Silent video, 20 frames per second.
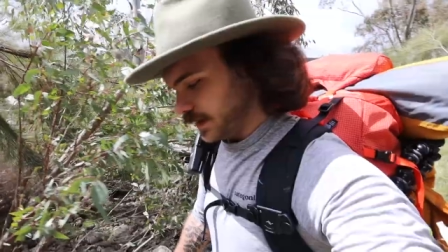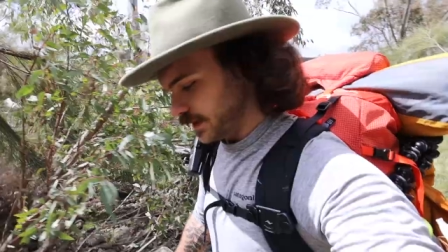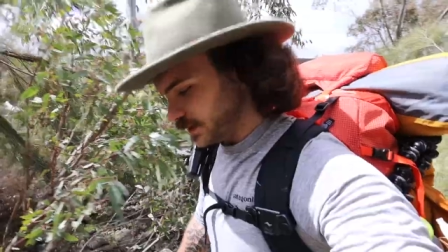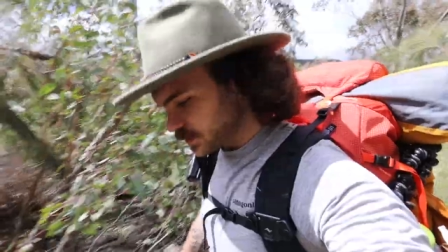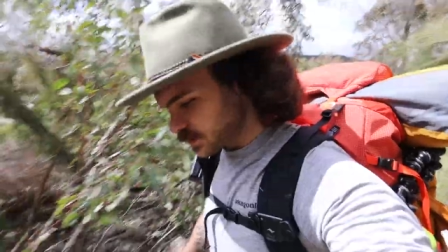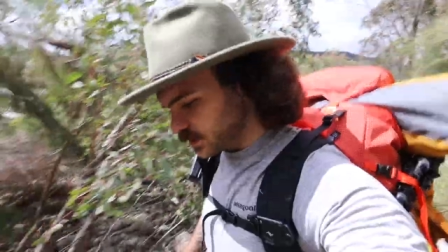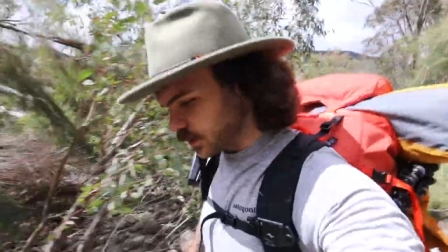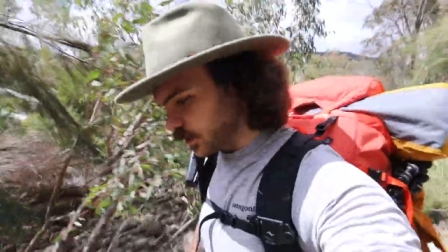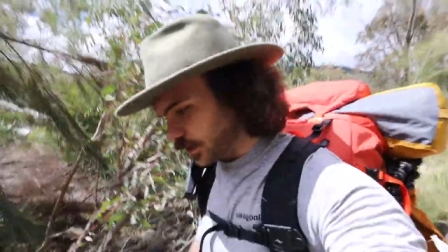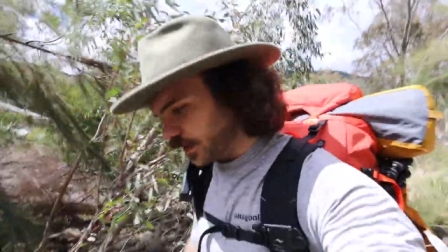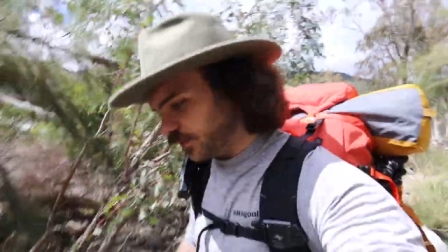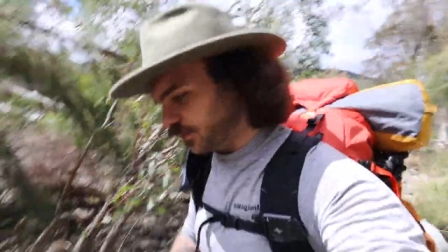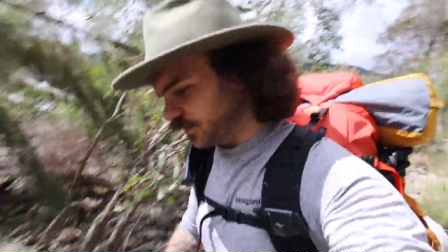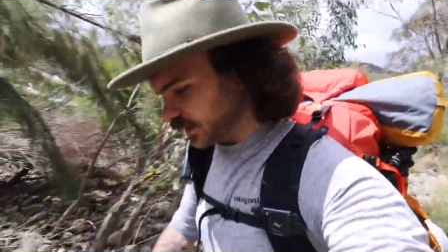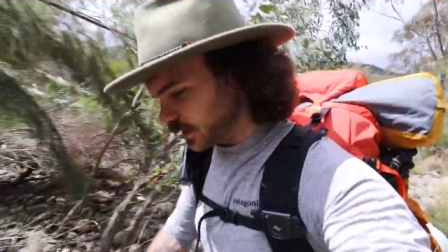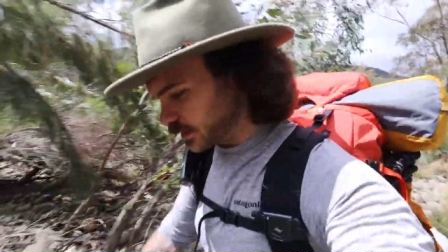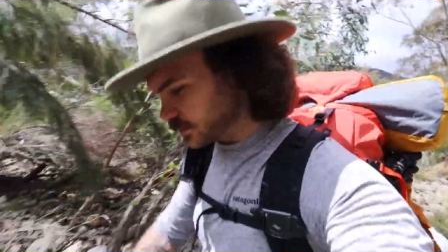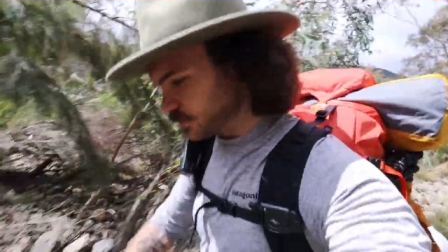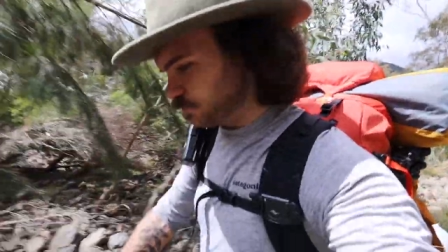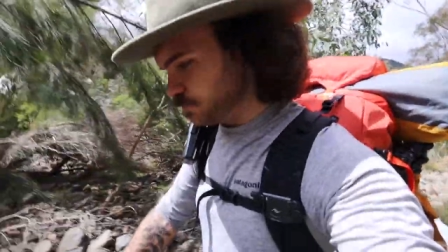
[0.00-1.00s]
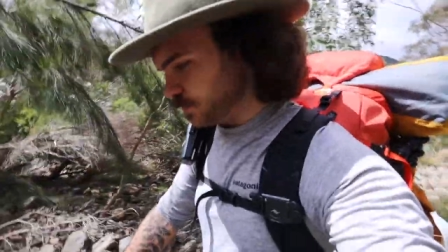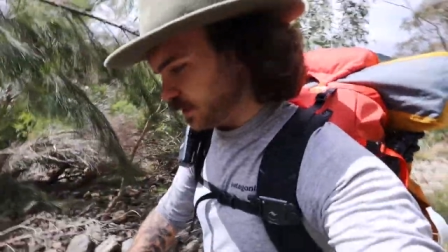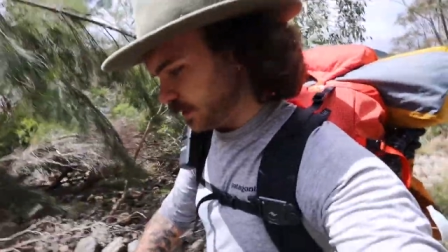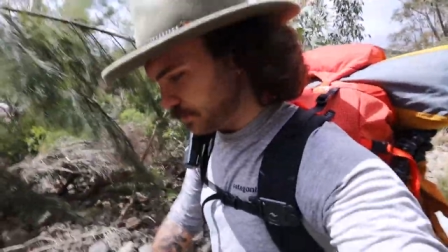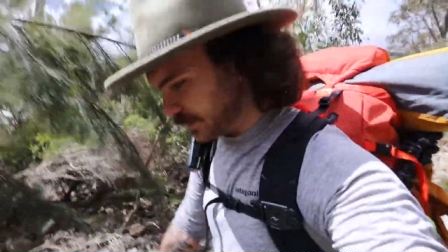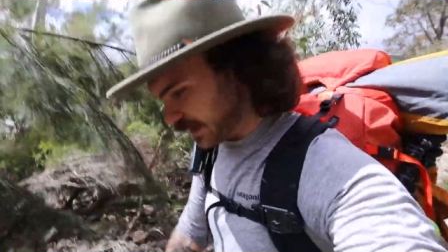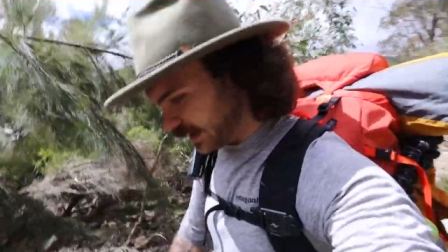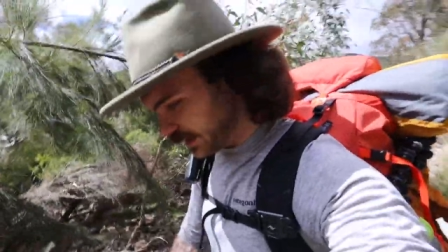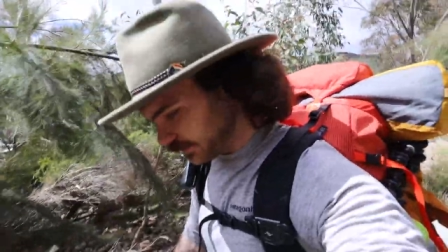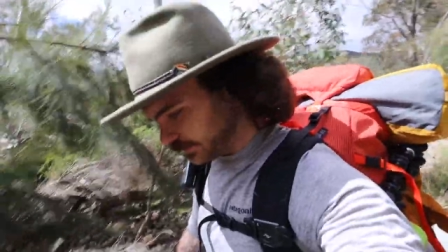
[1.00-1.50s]
it's just horrific. It's
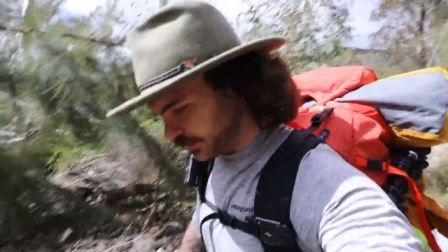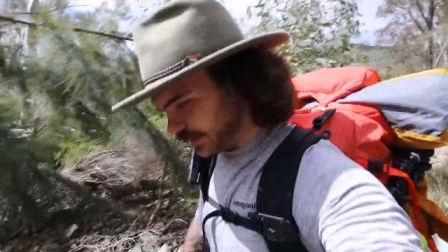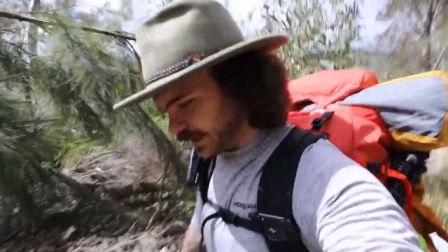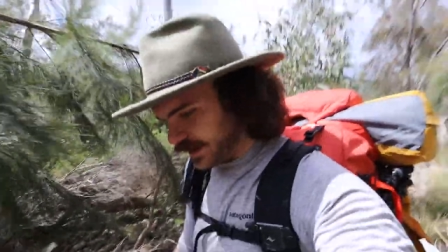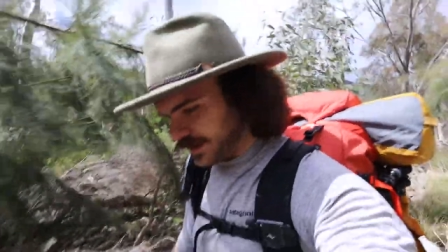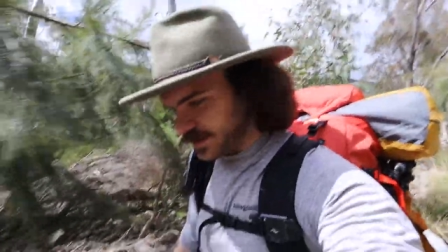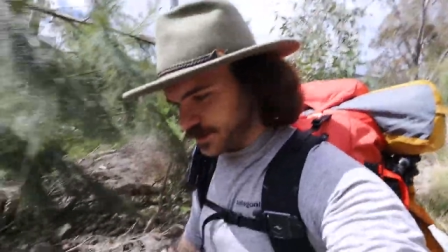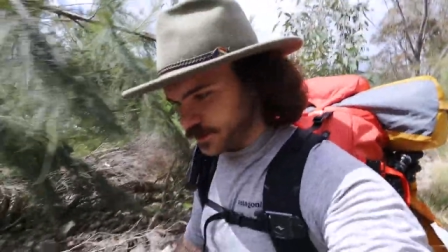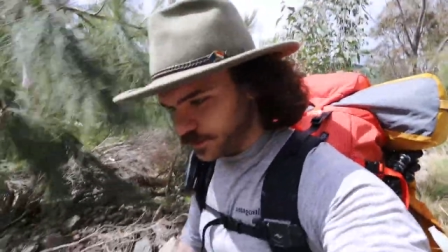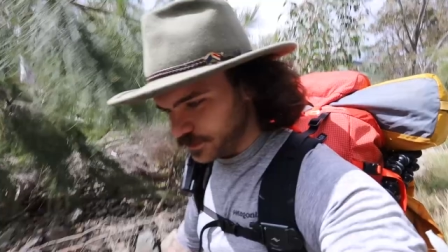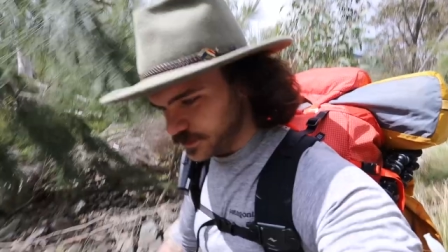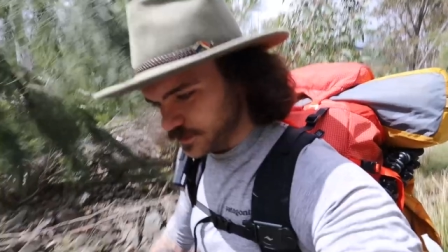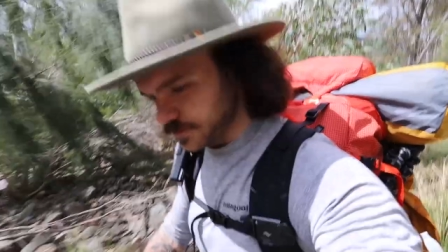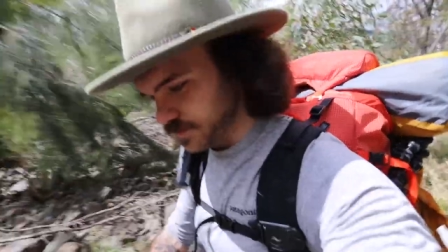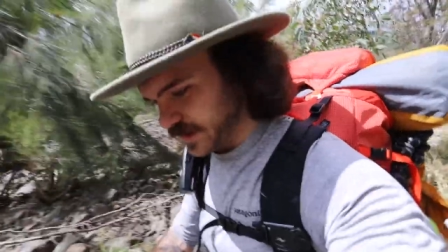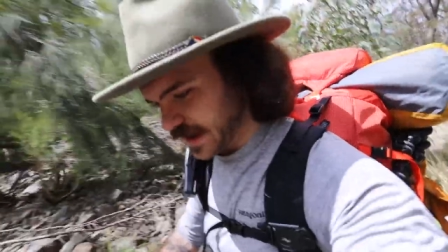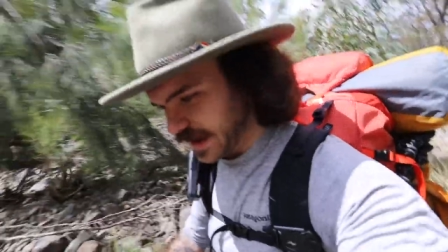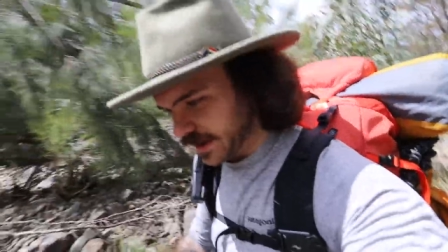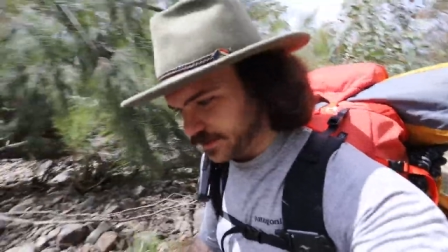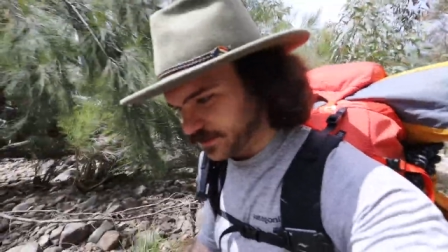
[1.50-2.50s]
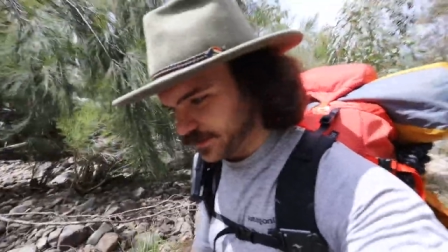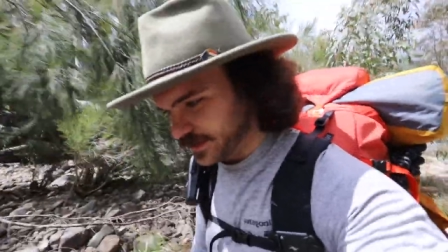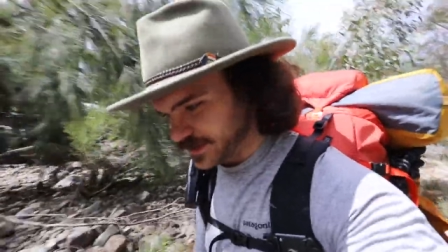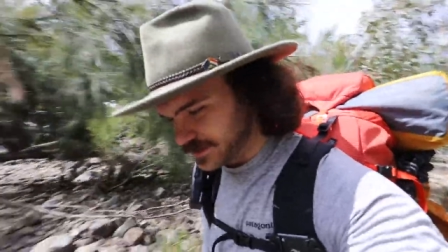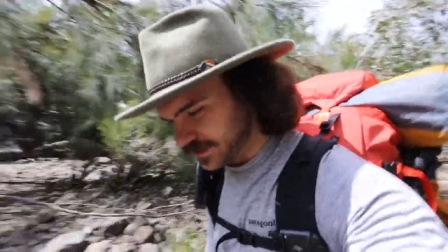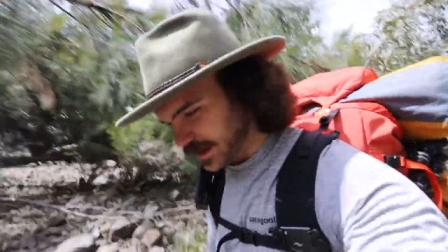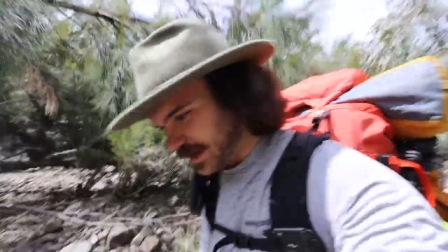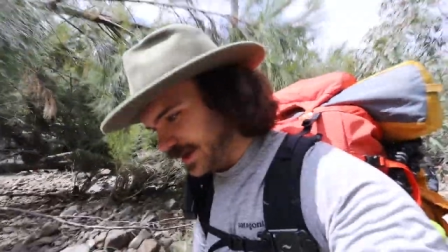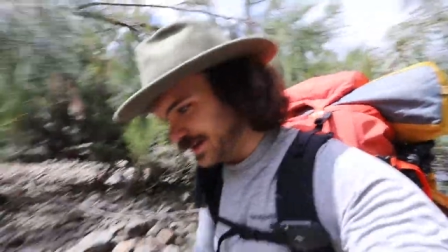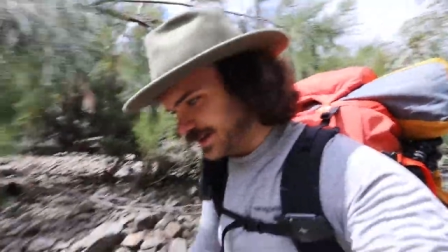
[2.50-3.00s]
bad on the ankles and bad on the
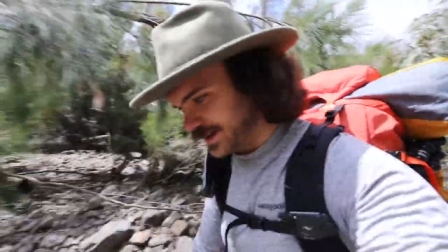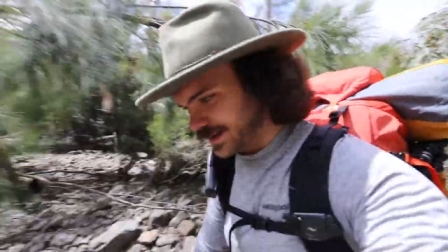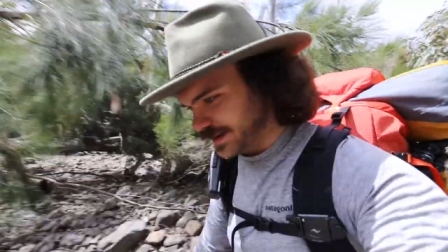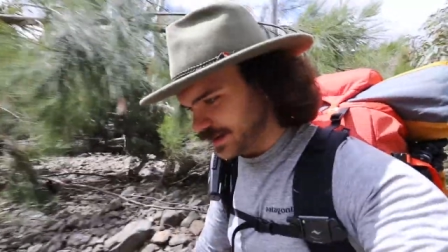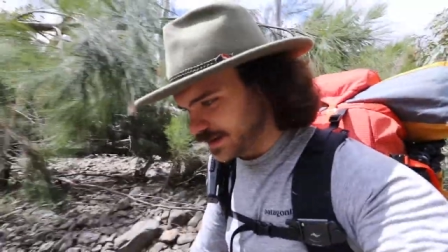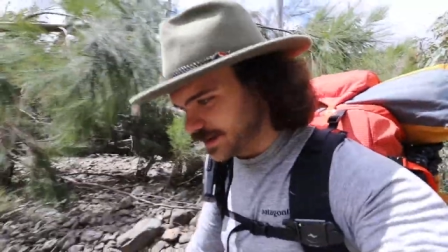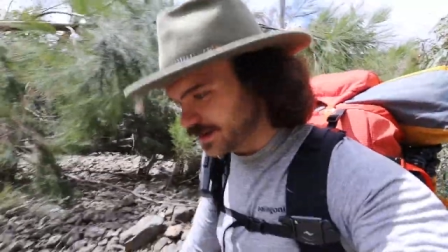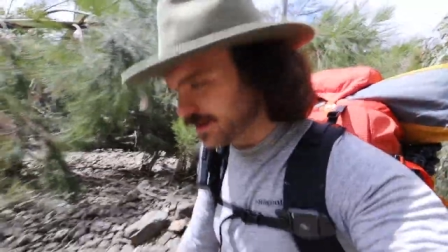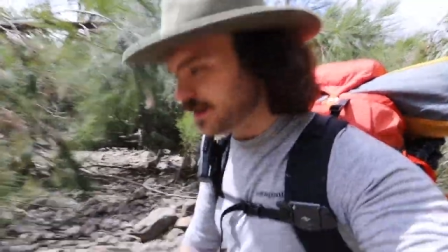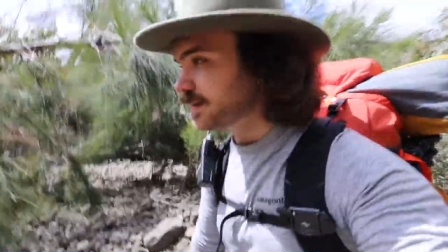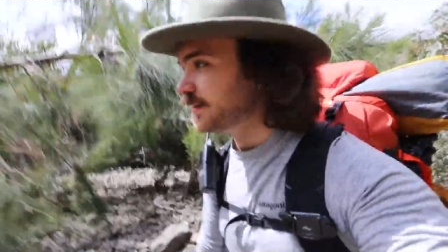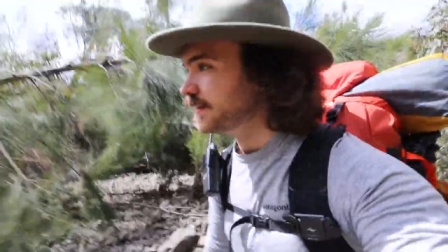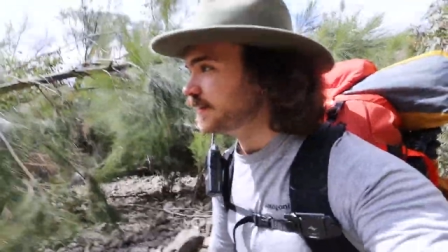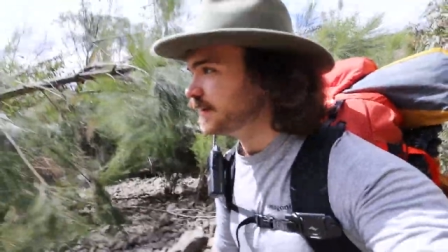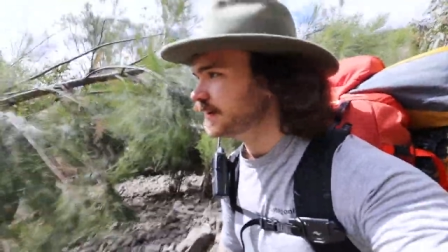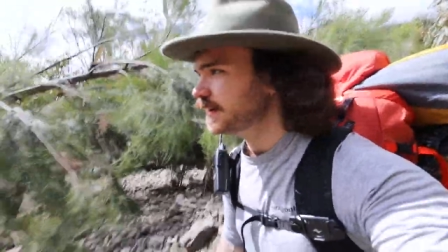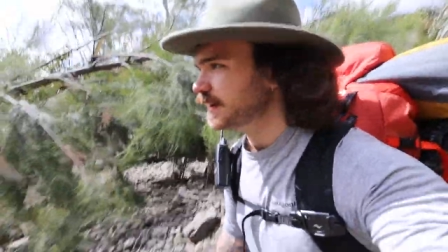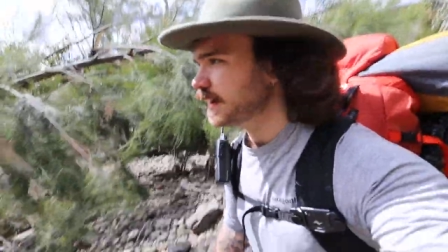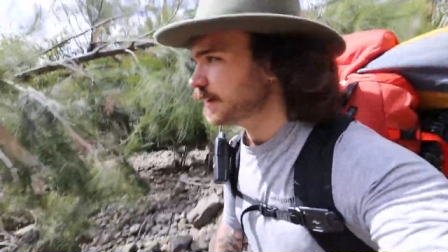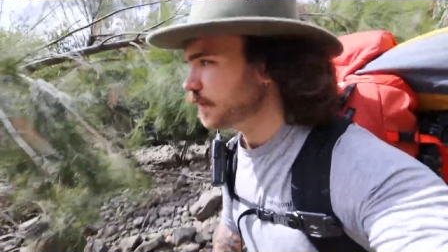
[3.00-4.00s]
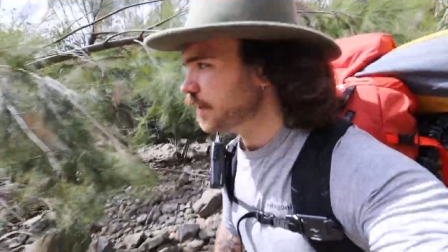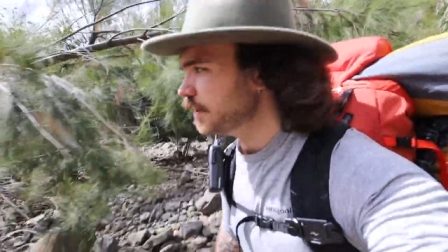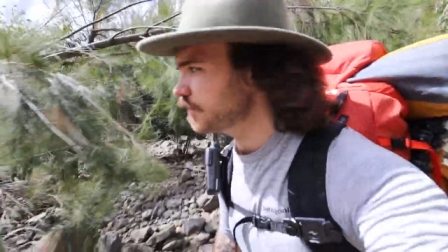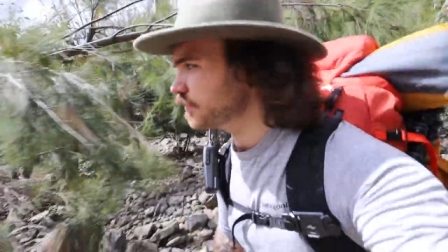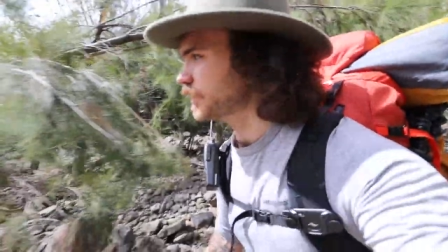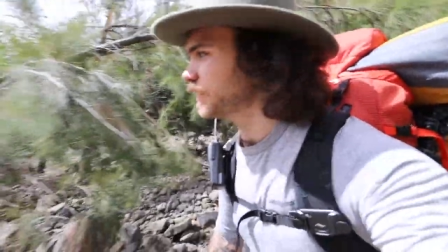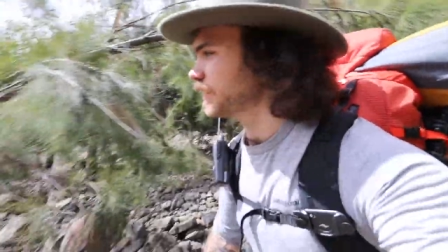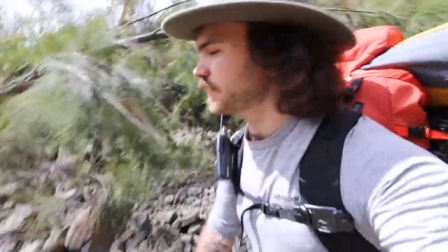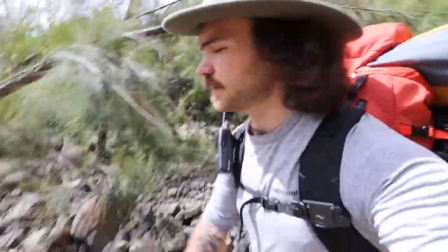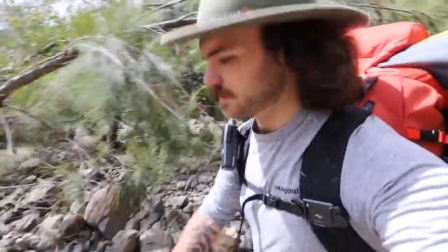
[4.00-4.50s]
psyche. I'm
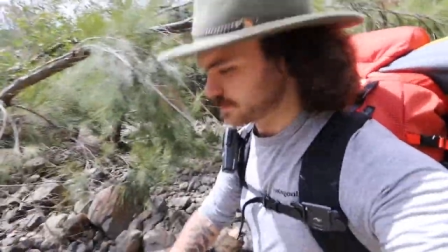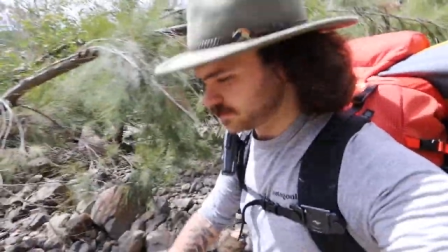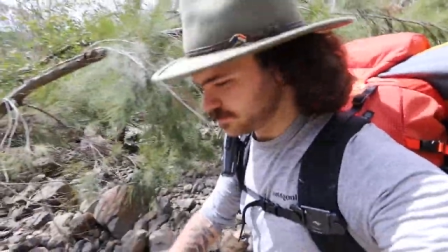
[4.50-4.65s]
over it.